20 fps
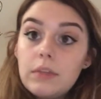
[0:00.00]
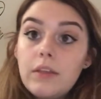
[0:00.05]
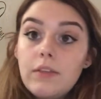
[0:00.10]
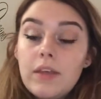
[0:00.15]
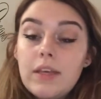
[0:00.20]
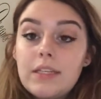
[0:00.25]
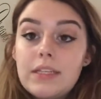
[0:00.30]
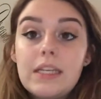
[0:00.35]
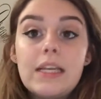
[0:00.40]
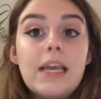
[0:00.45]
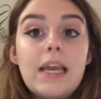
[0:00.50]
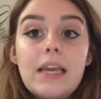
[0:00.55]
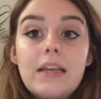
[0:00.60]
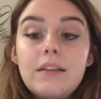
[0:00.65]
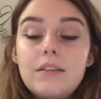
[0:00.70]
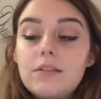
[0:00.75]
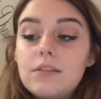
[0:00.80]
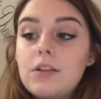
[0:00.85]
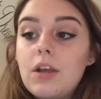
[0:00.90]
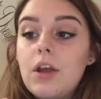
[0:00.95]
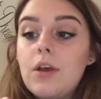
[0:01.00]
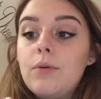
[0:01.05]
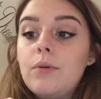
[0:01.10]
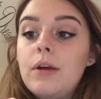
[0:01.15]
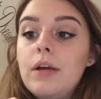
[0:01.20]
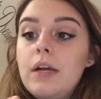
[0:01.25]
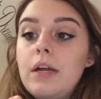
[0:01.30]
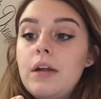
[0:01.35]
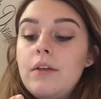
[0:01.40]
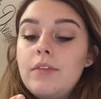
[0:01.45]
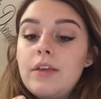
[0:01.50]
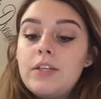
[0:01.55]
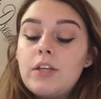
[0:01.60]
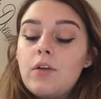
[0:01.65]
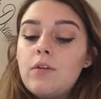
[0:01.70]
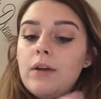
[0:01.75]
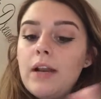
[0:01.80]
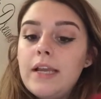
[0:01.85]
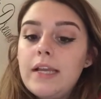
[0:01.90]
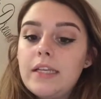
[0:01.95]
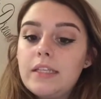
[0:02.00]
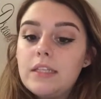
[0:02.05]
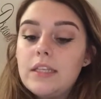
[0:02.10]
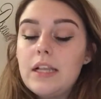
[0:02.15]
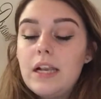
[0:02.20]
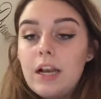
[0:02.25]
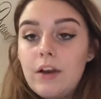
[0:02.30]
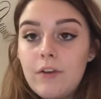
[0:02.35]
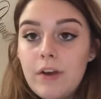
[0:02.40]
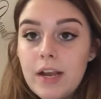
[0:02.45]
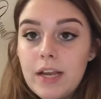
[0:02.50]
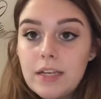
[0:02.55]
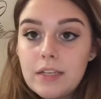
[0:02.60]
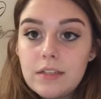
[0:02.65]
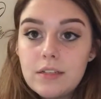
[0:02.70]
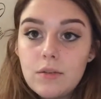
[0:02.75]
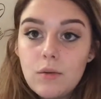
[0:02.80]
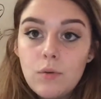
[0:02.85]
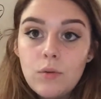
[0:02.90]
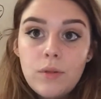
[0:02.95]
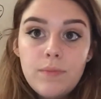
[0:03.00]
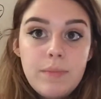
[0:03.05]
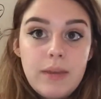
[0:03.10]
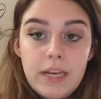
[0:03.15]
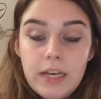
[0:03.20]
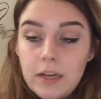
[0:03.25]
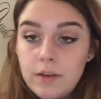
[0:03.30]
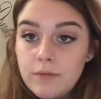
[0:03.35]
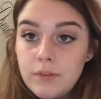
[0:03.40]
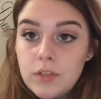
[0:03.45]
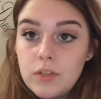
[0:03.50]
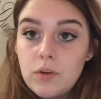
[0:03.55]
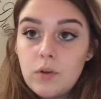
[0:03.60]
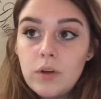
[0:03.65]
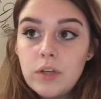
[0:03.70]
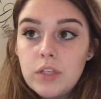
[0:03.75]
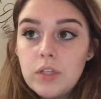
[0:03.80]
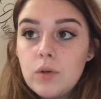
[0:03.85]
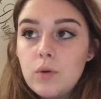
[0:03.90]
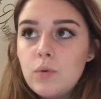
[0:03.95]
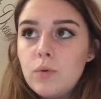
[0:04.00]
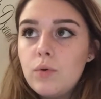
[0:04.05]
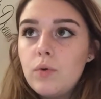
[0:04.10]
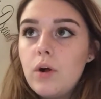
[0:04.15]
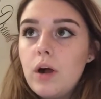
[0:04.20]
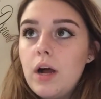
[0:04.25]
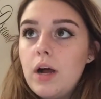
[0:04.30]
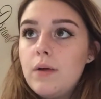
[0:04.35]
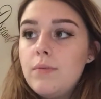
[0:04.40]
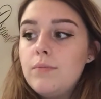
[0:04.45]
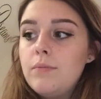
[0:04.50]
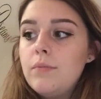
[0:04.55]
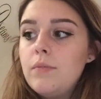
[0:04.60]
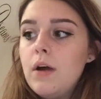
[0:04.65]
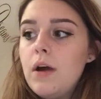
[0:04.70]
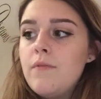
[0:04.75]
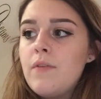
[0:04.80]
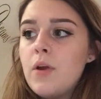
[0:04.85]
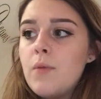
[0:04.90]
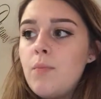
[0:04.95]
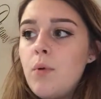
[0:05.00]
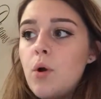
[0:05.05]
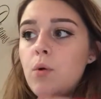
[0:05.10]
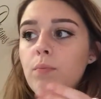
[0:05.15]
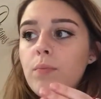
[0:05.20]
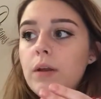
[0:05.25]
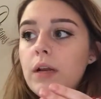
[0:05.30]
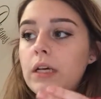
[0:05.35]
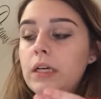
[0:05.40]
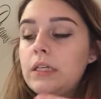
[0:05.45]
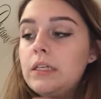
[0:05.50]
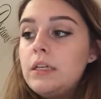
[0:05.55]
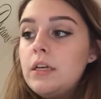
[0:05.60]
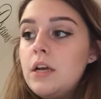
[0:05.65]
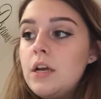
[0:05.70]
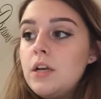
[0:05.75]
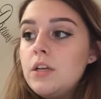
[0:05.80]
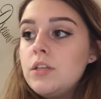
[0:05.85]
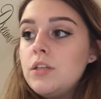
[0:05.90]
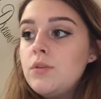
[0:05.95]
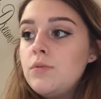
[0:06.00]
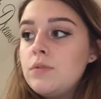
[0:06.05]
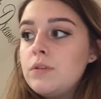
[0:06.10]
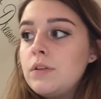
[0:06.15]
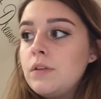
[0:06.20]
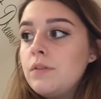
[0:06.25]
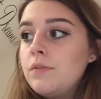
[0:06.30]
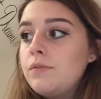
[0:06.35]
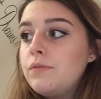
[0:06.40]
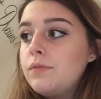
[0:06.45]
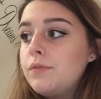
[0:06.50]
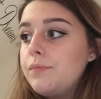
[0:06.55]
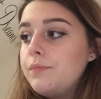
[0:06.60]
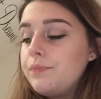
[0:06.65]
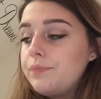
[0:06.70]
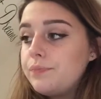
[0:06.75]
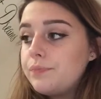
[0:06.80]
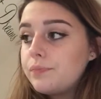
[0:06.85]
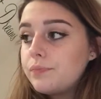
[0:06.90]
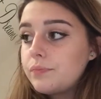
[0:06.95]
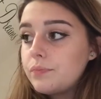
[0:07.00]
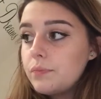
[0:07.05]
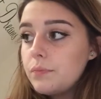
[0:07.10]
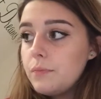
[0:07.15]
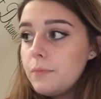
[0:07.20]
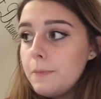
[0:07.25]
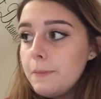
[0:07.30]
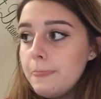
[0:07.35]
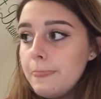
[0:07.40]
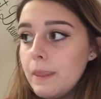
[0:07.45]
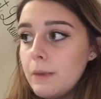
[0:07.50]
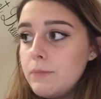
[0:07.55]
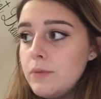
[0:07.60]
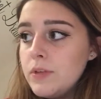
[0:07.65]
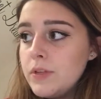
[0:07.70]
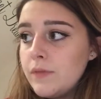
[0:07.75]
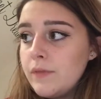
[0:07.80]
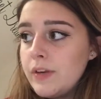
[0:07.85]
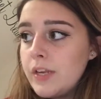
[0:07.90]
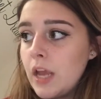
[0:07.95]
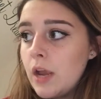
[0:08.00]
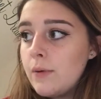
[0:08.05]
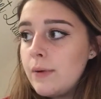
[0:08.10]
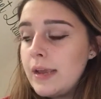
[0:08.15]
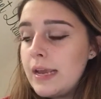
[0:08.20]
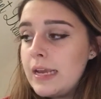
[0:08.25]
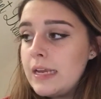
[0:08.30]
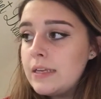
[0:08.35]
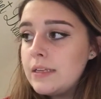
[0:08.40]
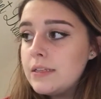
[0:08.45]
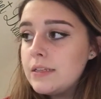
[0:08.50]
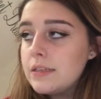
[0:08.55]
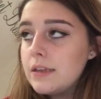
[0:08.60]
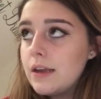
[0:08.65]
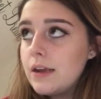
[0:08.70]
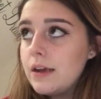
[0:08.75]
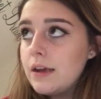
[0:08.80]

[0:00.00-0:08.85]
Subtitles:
they're singing, so they don't link it to the lyrics or the meaning of the song at all. A very popular use of music video is